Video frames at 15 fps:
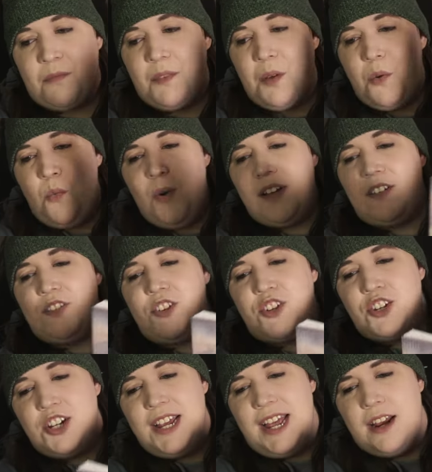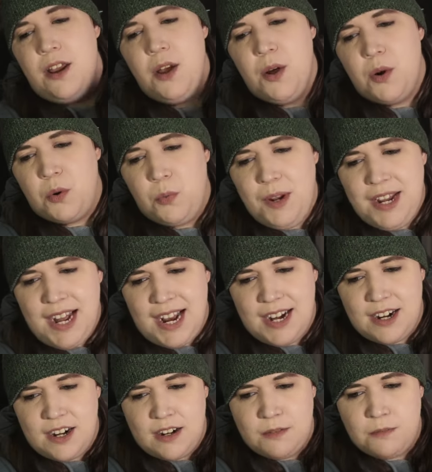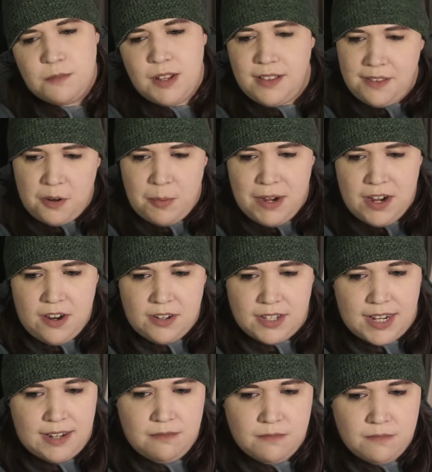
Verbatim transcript: Well, shit. We got here a little bit early.